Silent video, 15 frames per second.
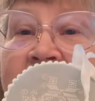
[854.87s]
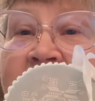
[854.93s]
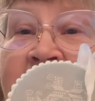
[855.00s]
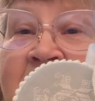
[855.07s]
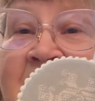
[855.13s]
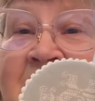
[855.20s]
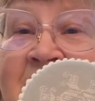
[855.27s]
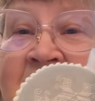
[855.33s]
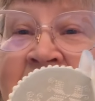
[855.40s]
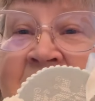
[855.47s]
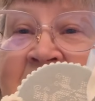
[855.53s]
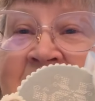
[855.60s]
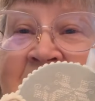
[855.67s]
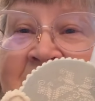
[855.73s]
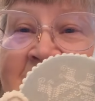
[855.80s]
And
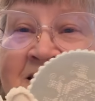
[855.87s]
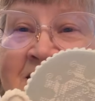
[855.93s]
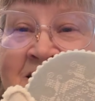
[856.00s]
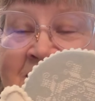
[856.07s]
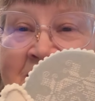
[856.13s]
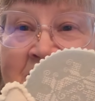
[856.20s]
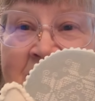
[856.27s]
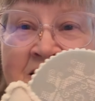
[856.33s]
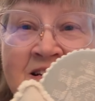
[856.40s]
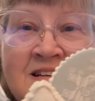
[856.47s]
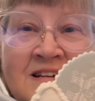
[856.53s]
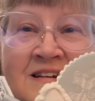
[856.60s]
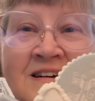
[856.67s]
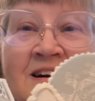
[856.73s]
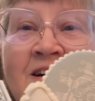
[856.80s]
again,
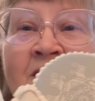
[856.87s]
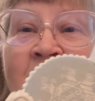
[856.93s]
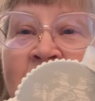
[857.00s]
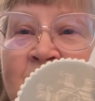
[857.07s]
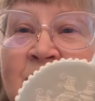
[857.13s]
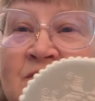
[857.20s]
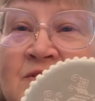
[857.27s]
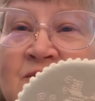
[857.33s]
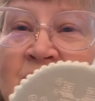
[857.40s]
I'll